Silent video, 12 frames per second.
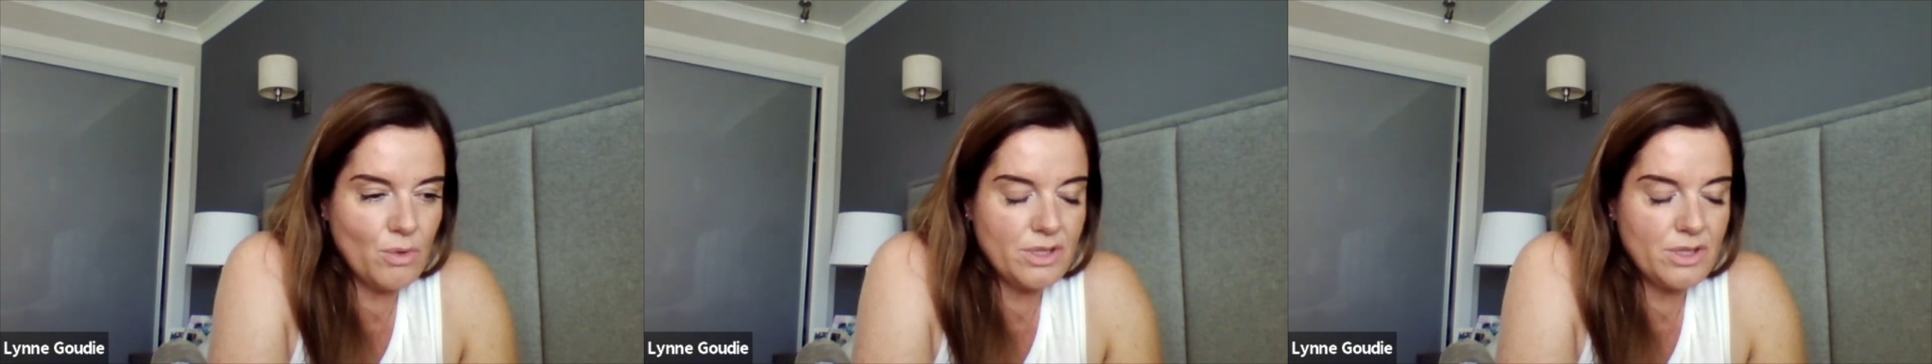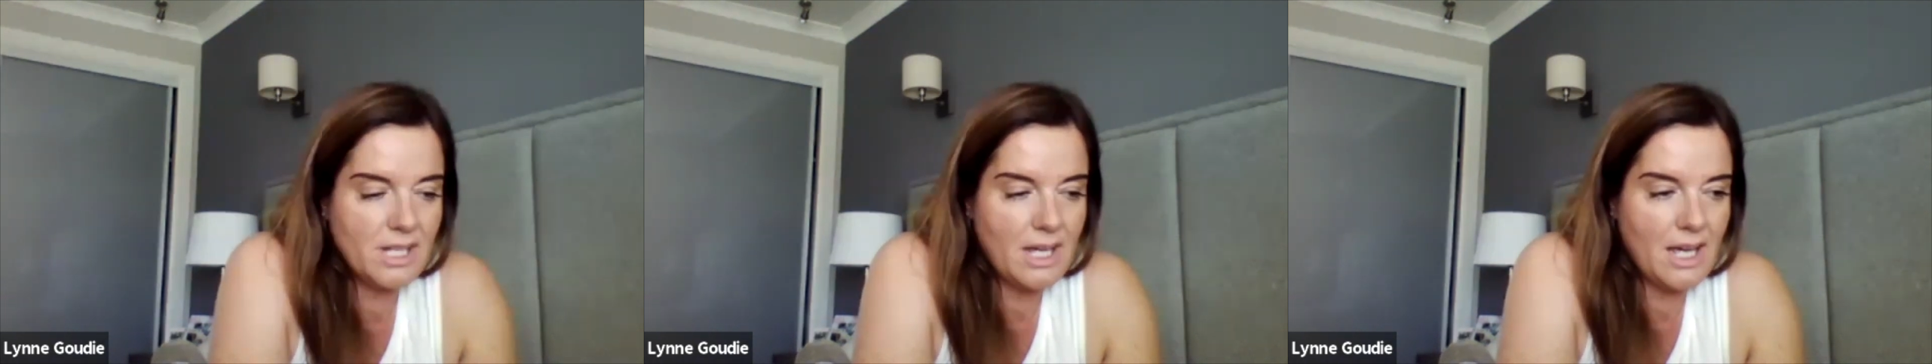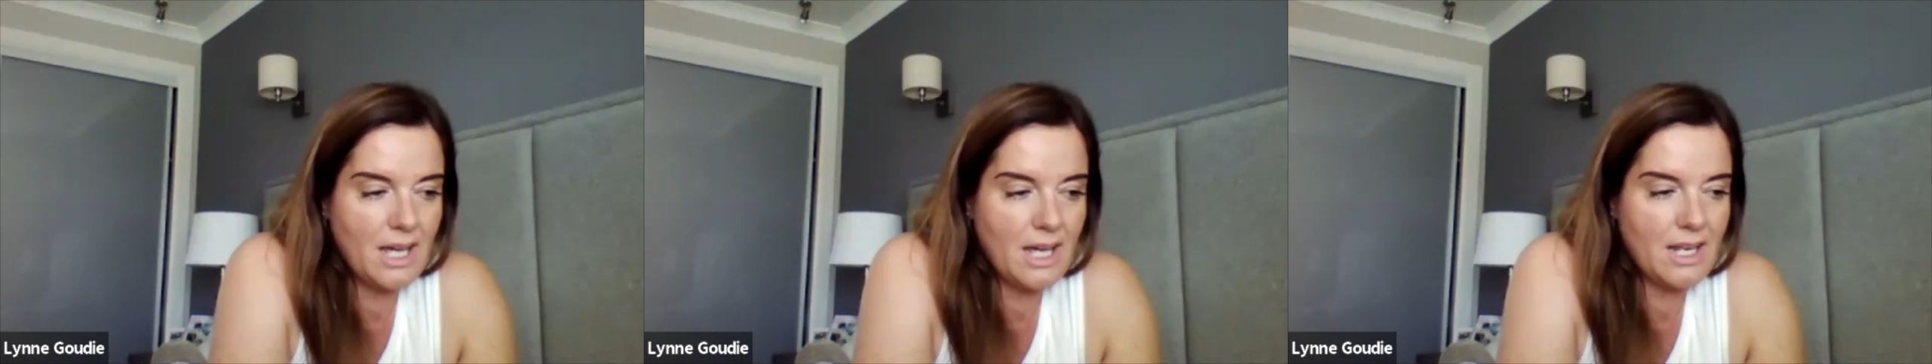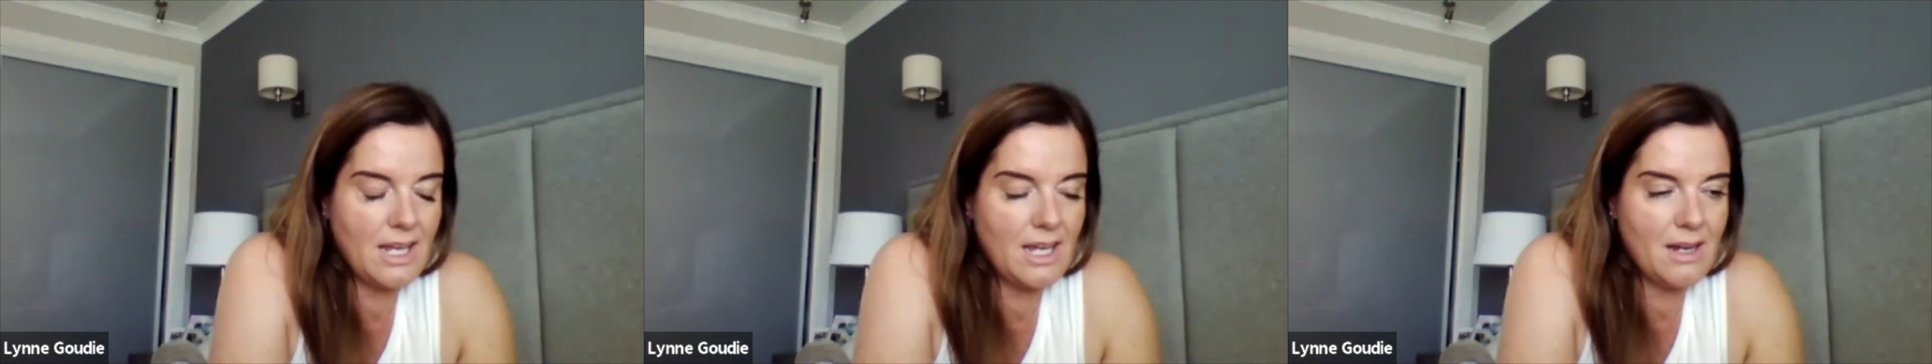Wood
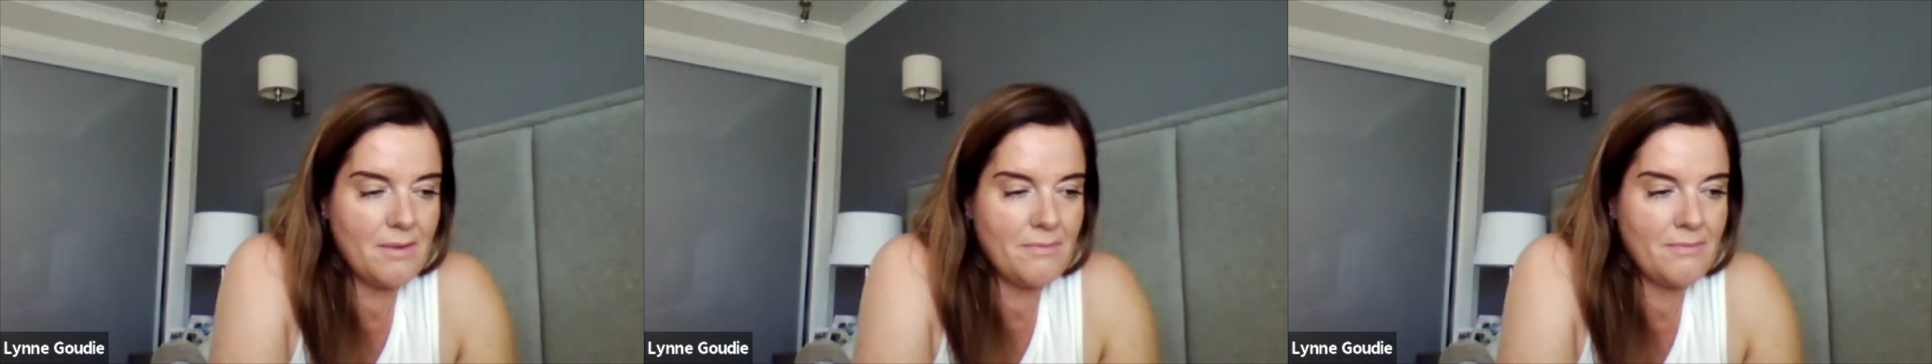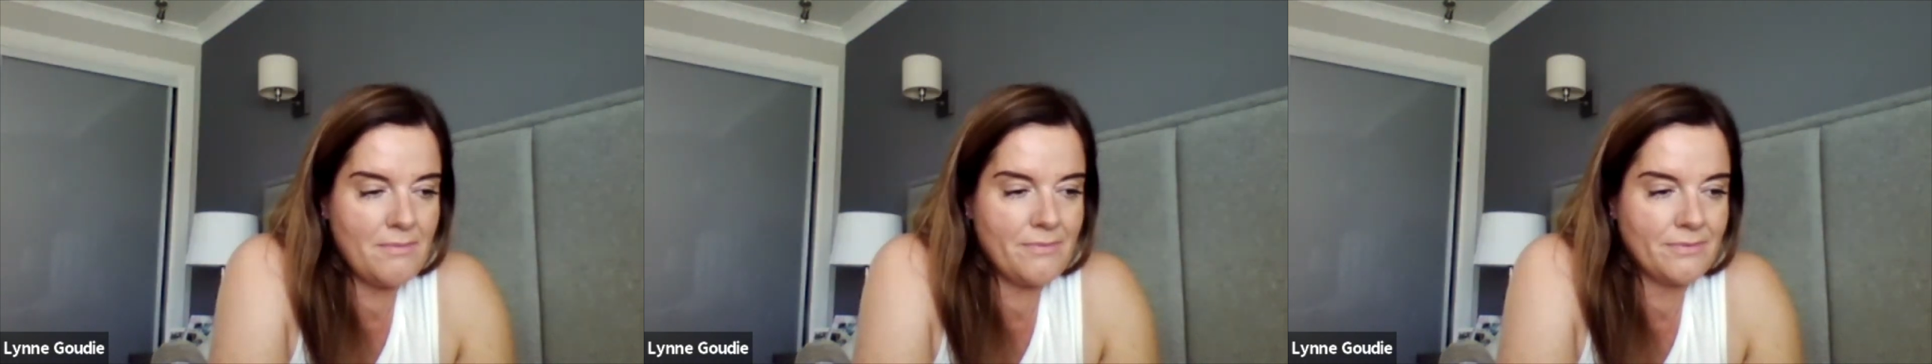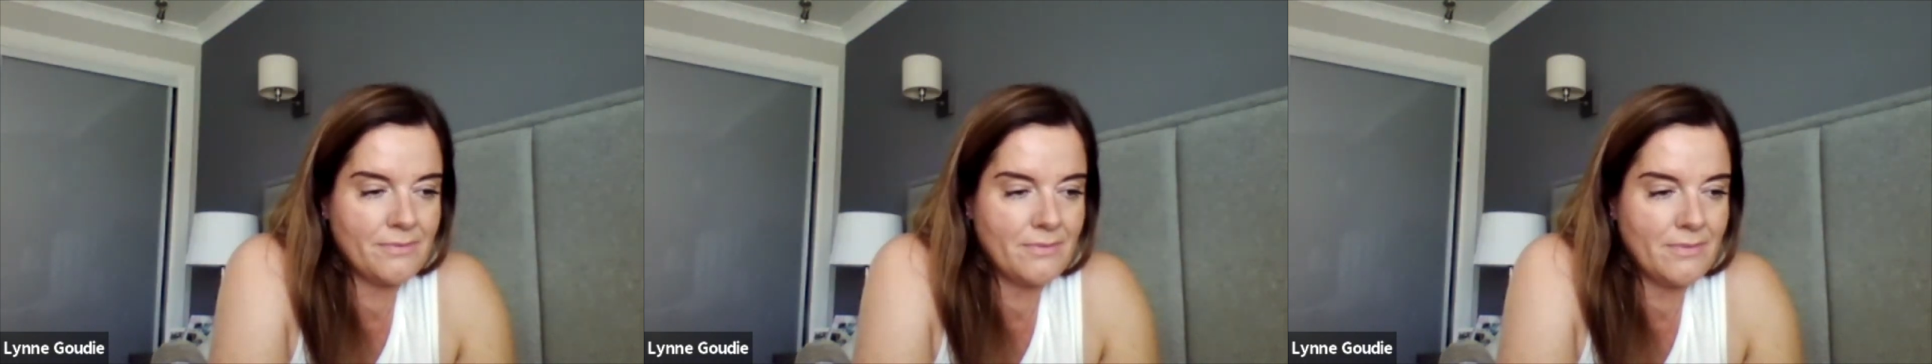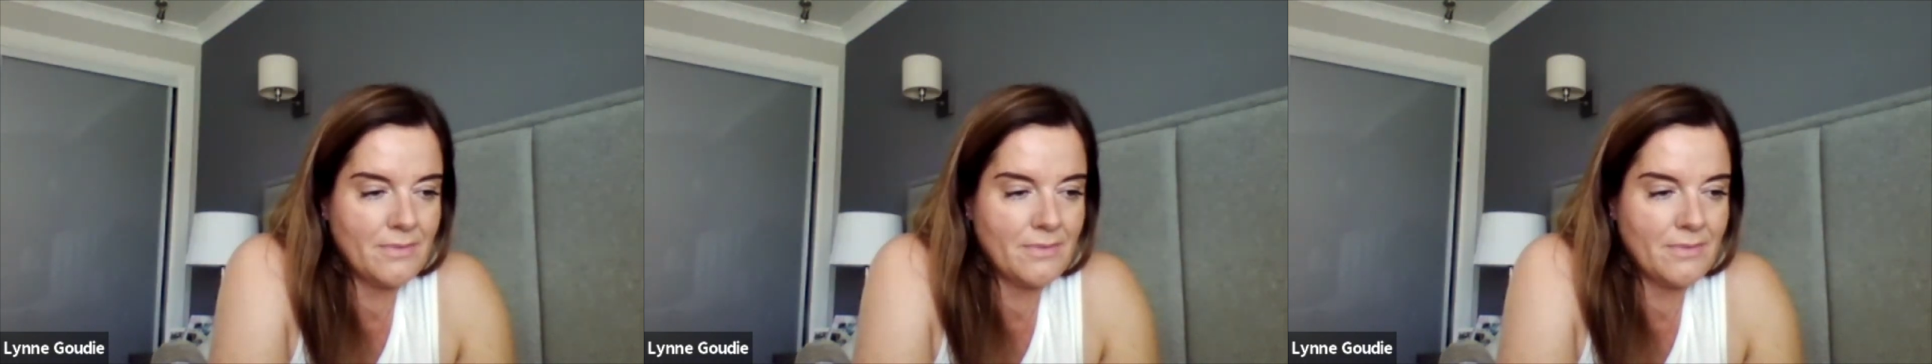and